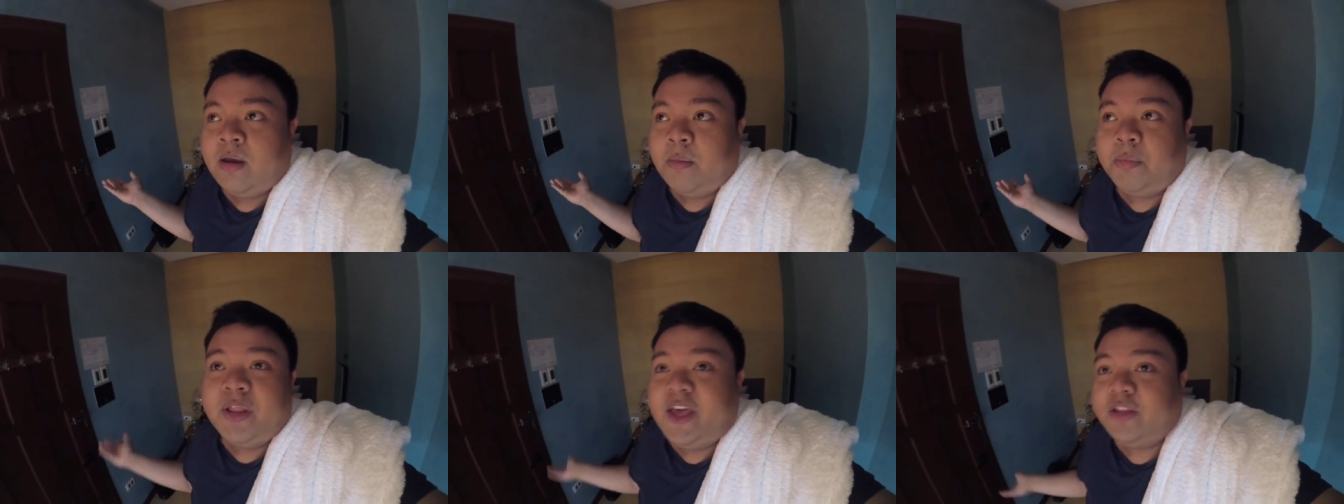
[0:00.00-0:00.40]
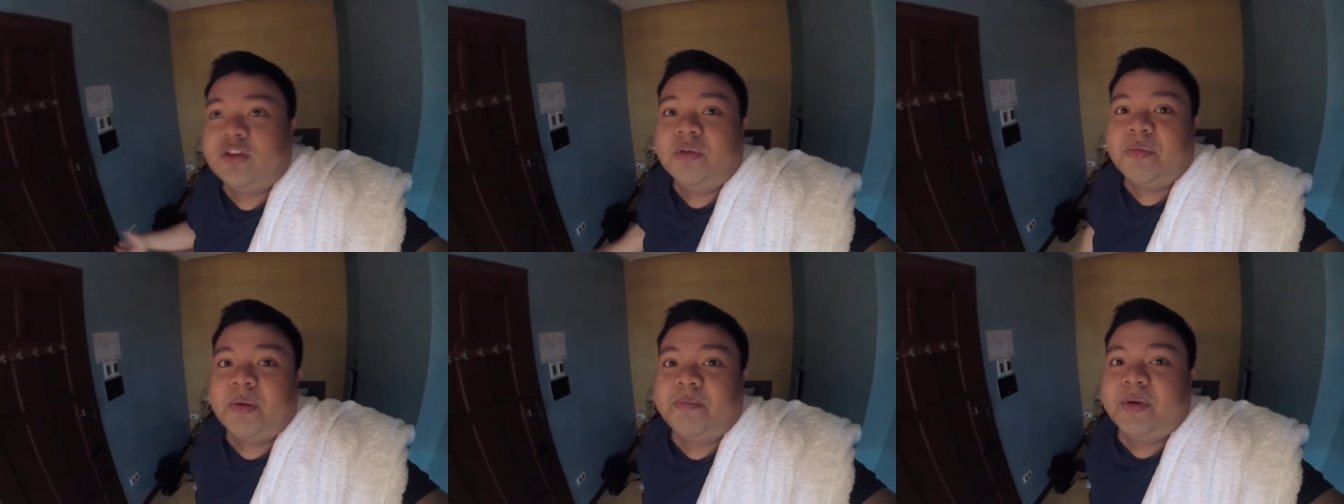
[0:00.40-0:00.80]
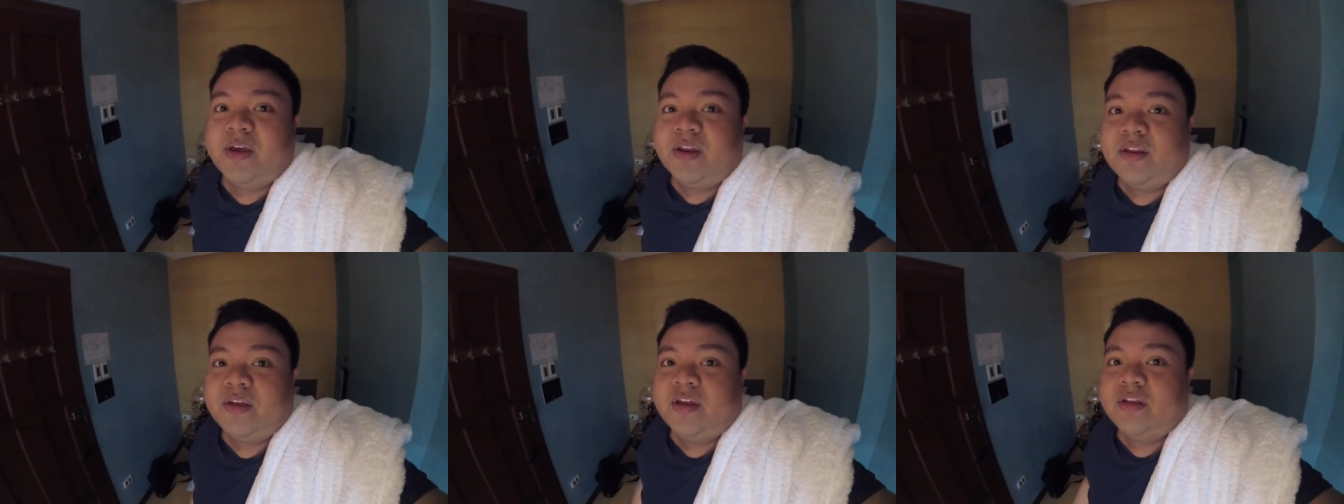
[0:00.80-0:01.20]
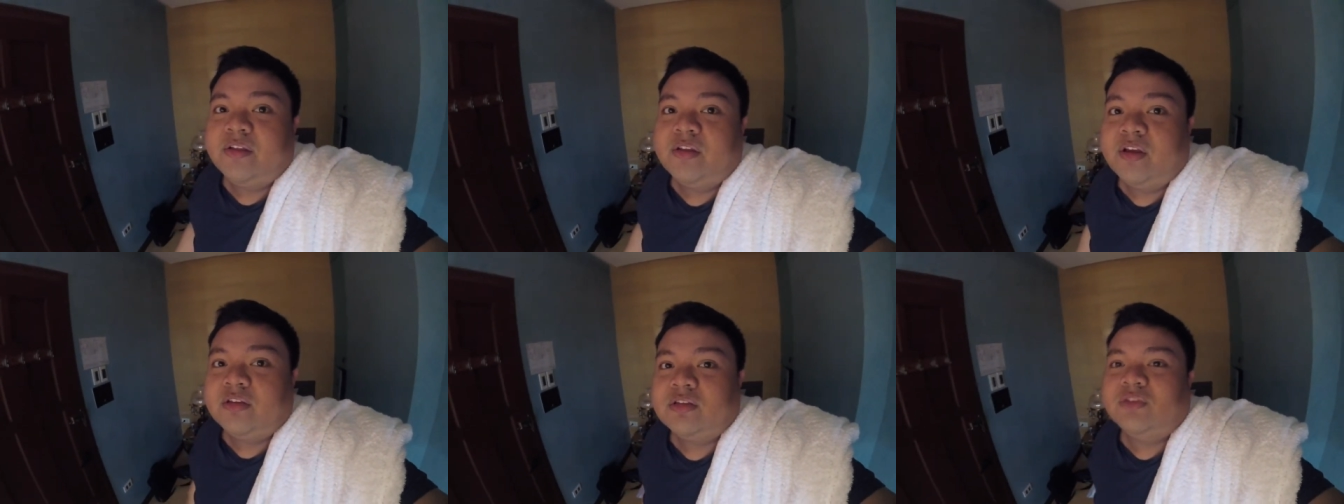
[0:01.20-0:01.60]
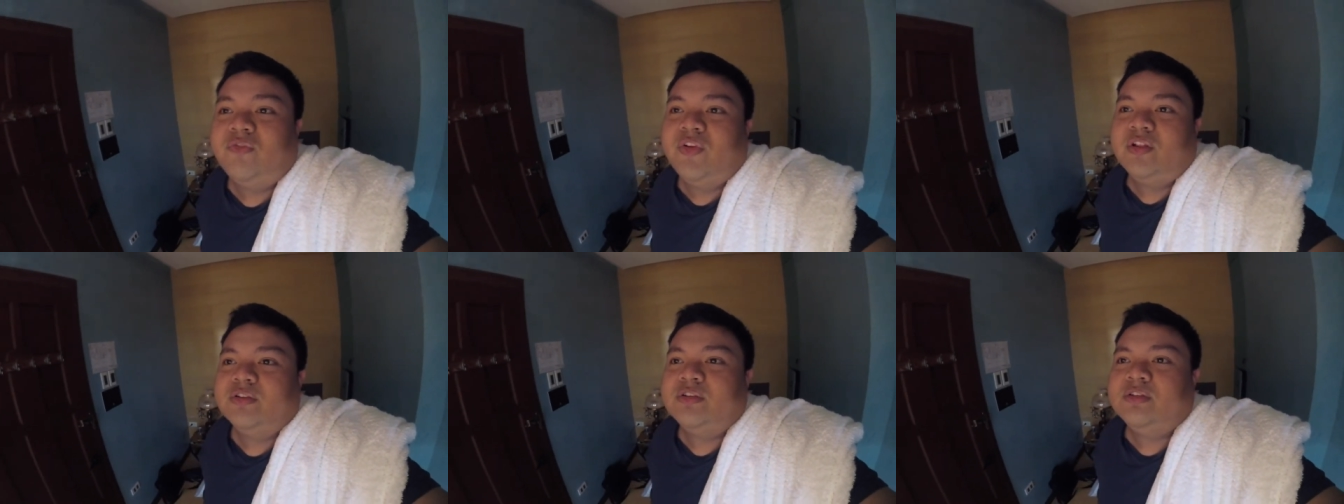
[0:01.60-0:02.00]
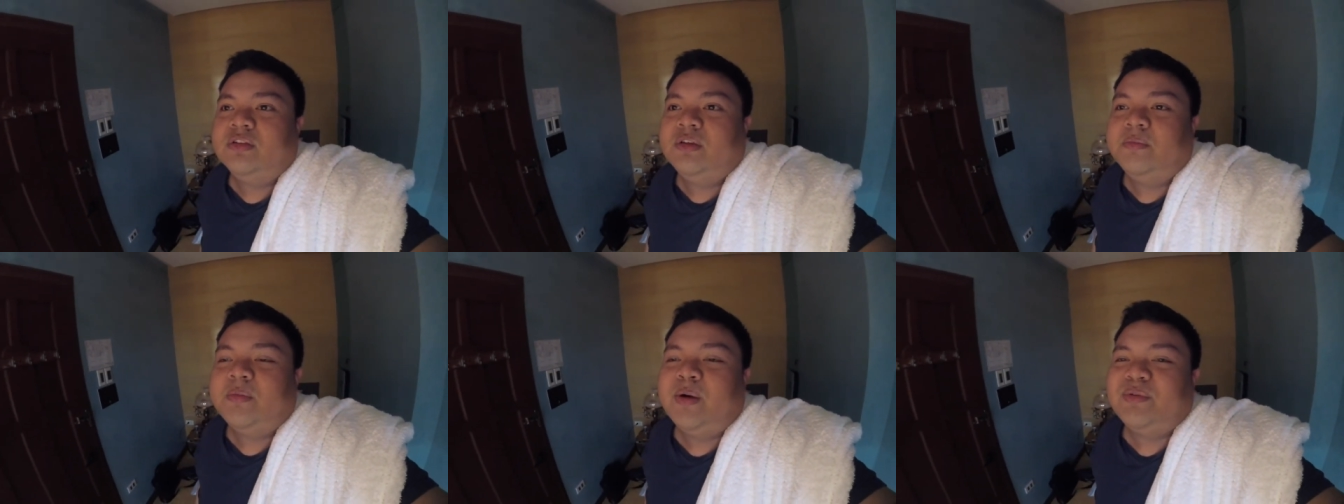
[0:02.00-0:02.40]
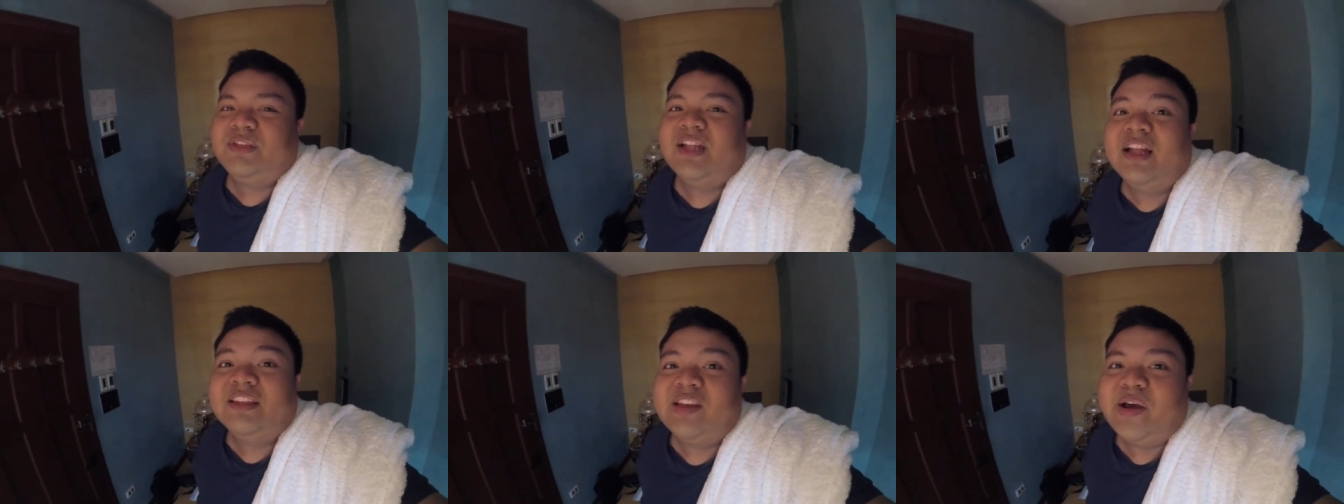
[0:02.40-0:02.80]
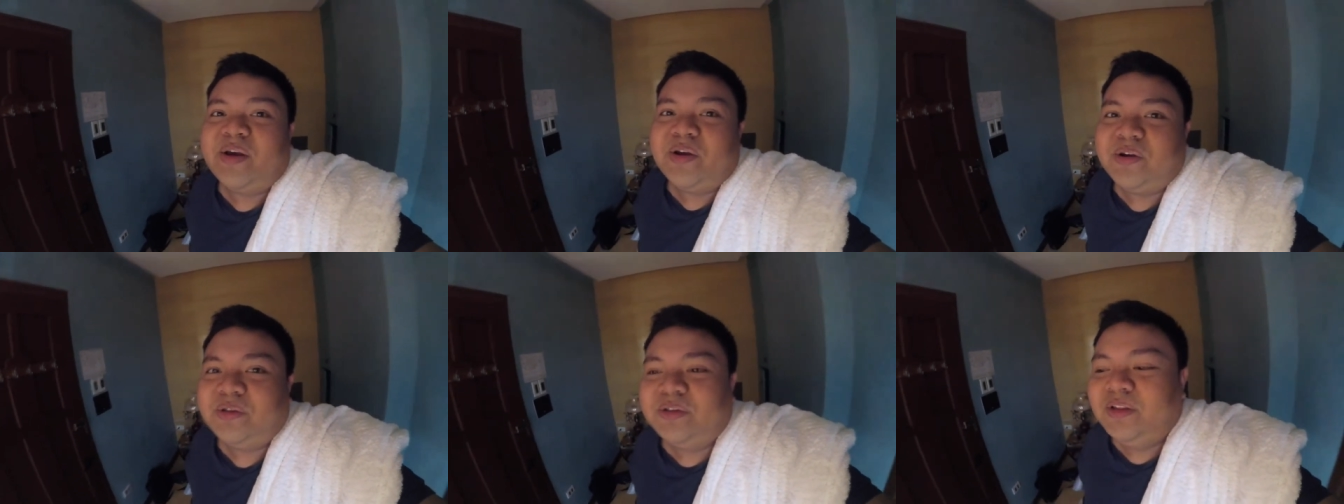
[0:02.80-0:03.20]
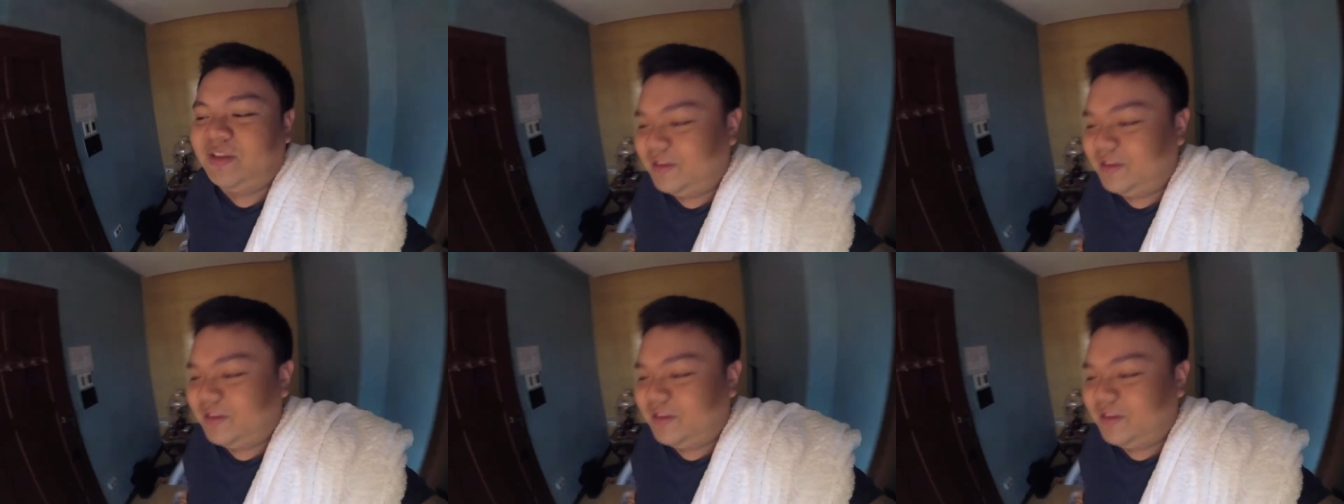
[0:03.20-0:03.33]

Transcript: clanked on my bed and I just fell asleep. I was that tired,